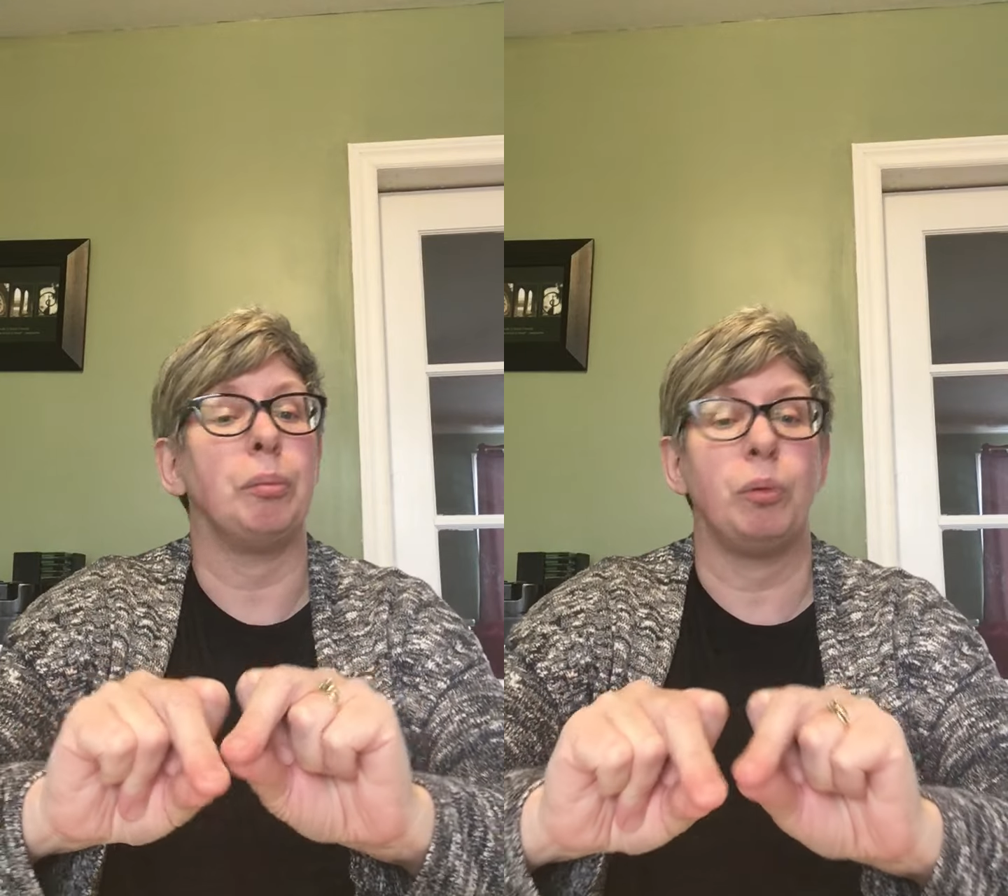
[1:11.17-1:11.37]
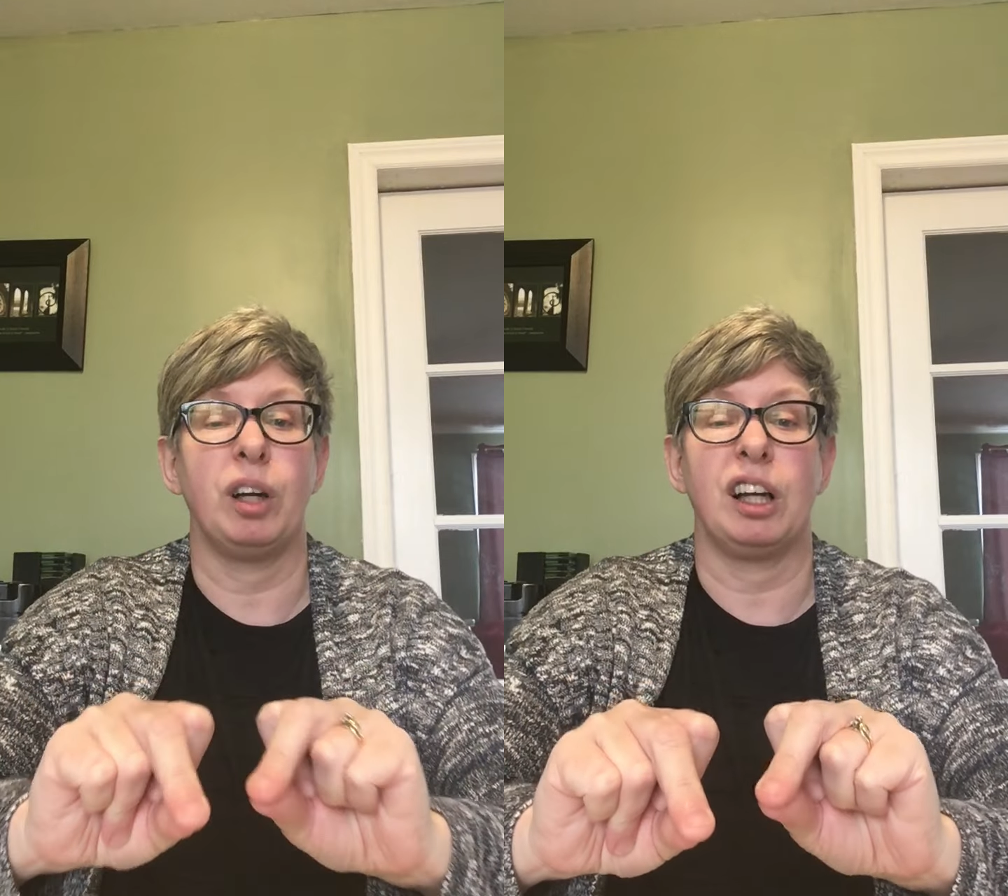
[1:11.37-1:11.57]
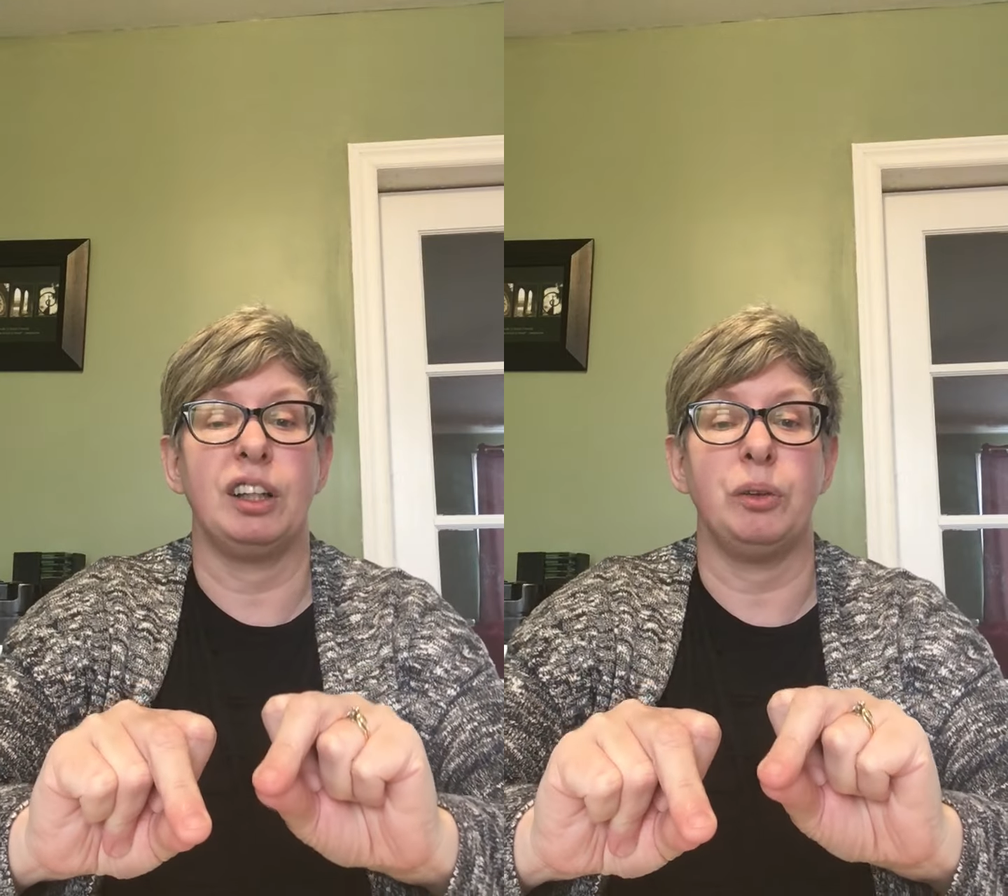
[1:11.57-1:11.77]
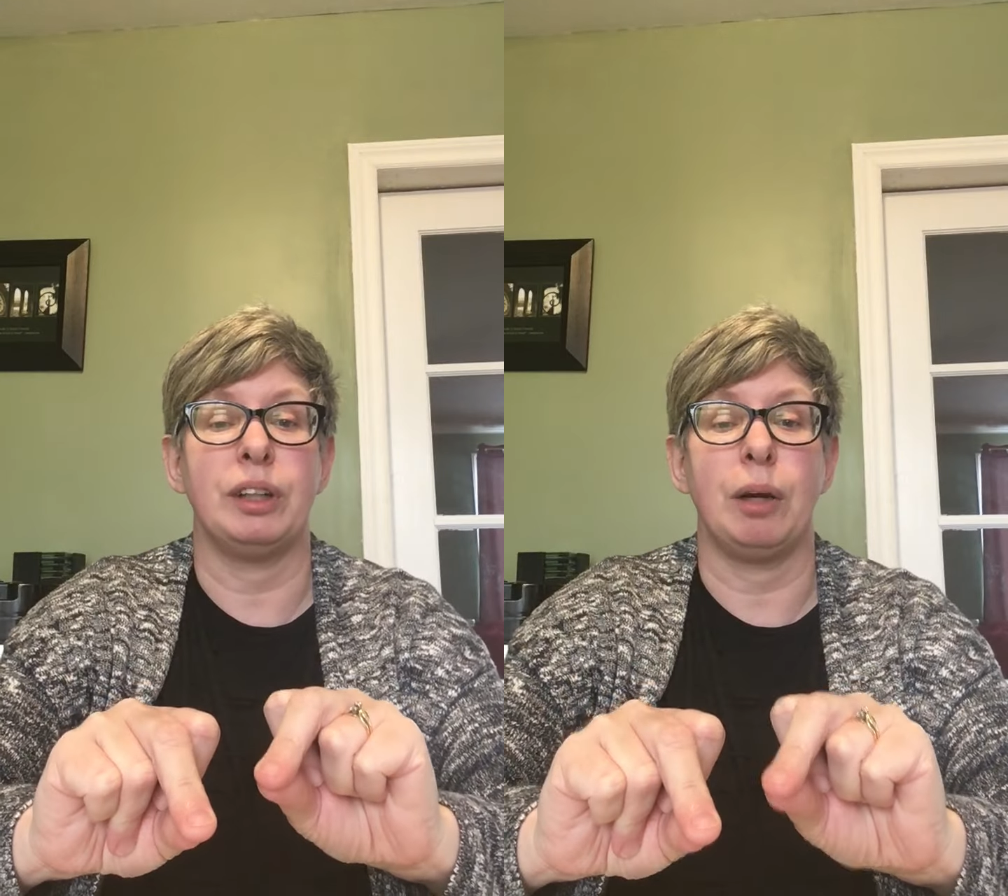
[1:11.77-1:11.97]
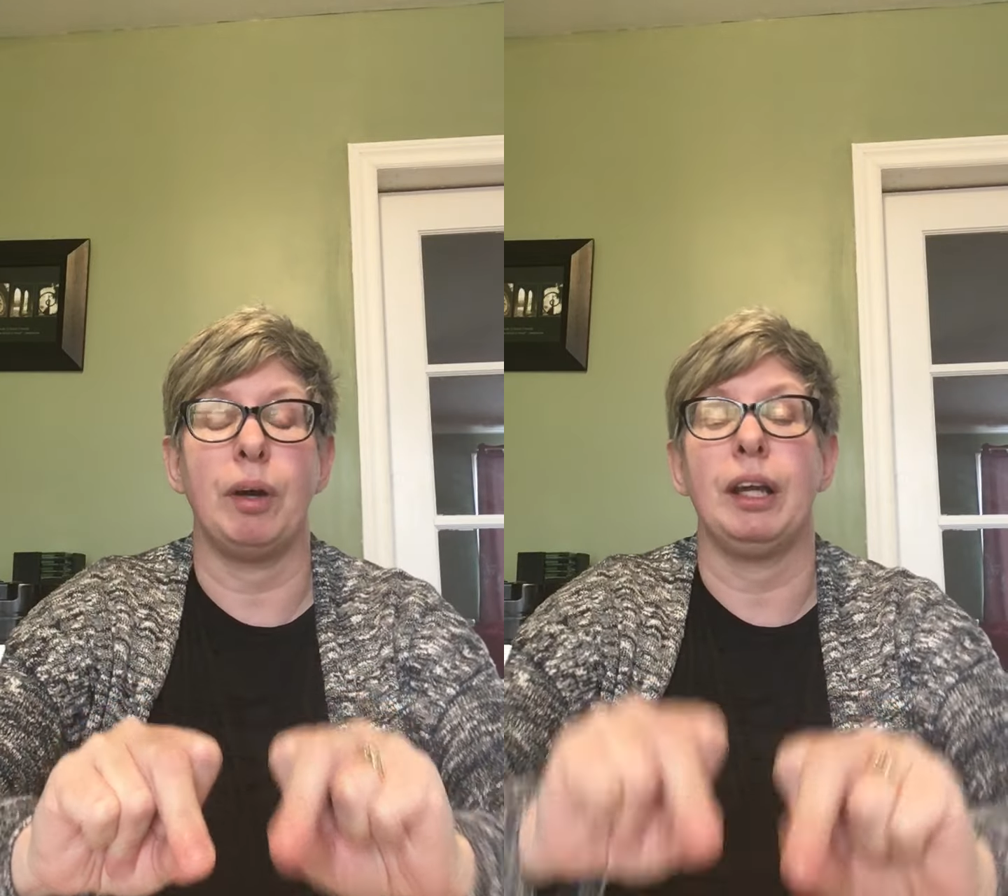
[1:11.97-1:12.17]
but we're not going to do it
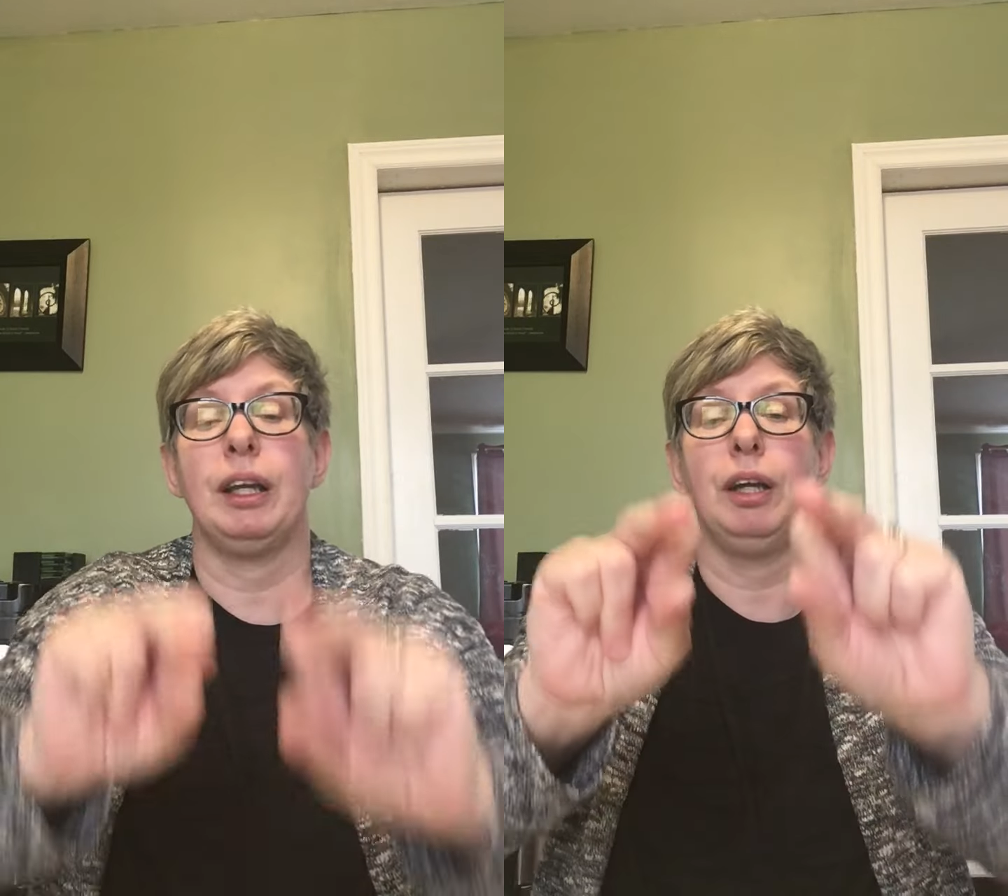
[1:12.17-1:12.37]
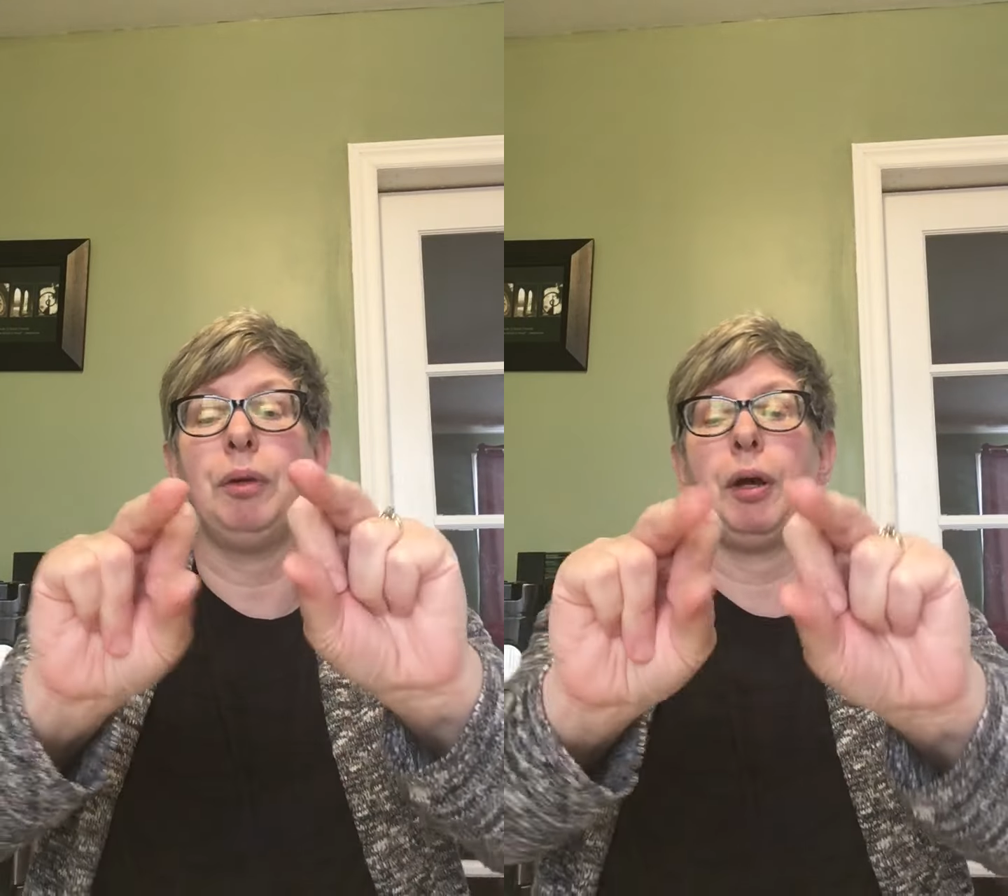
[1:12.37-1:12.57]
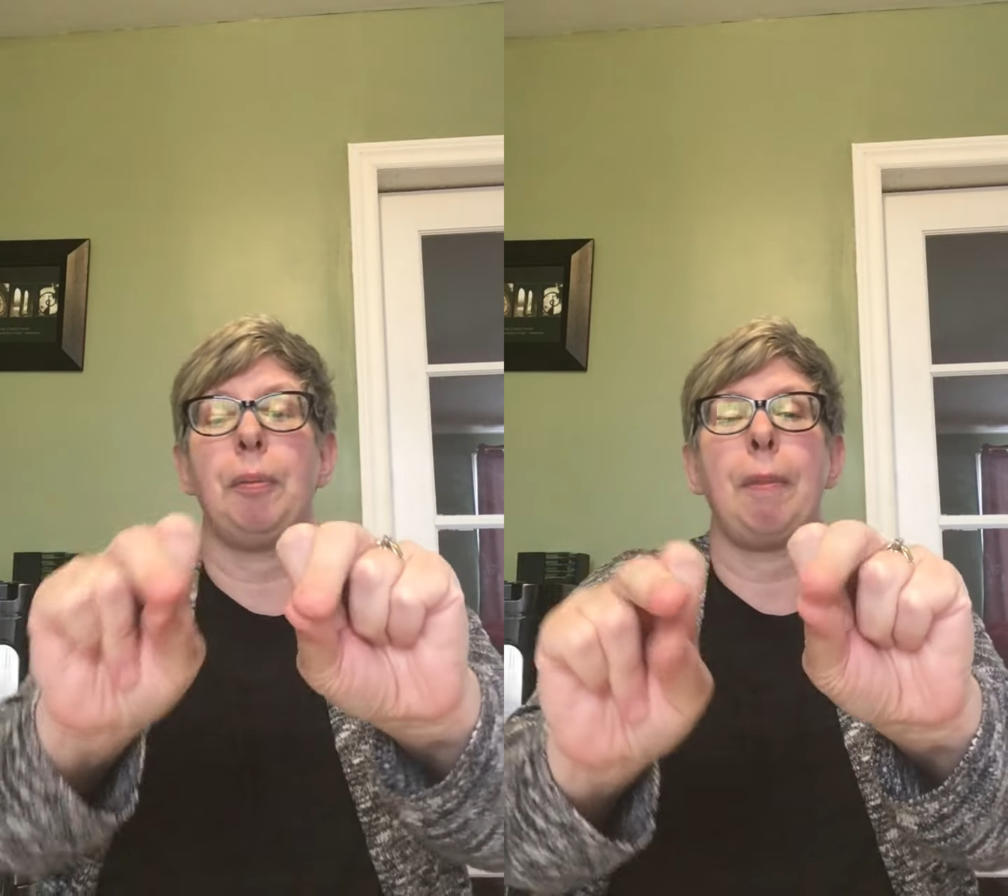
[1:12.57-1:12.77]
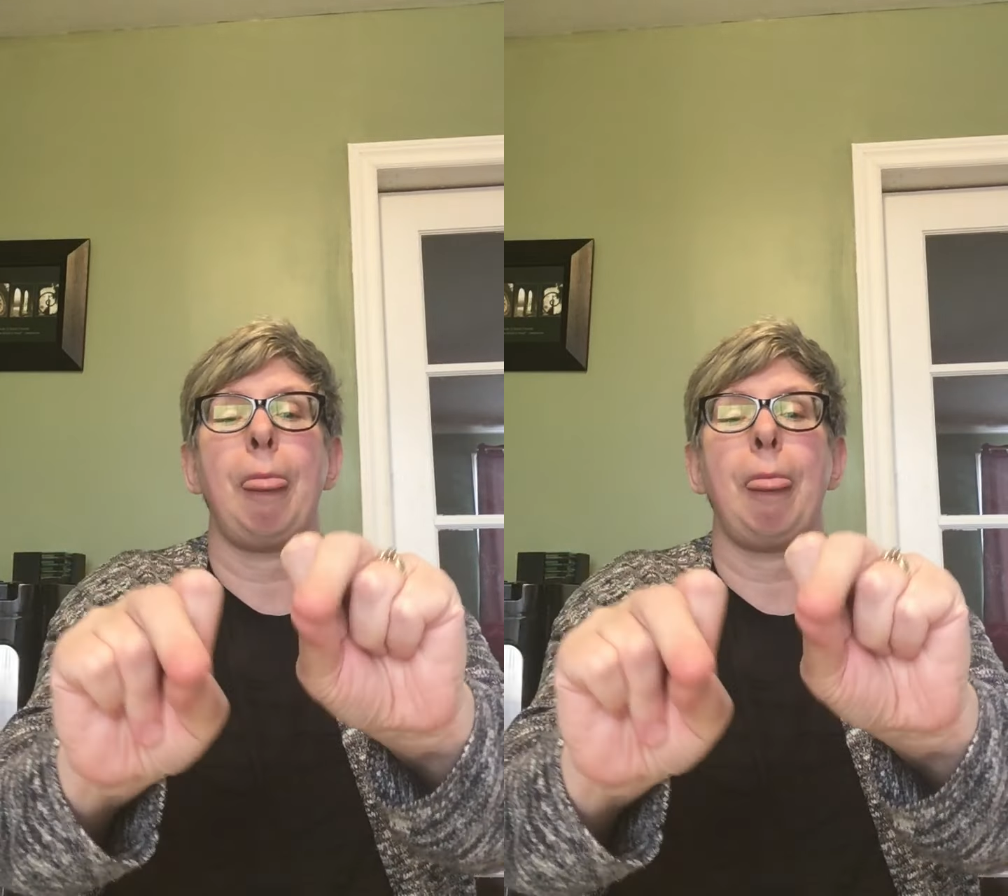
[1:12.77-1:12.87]
that way. Here we go.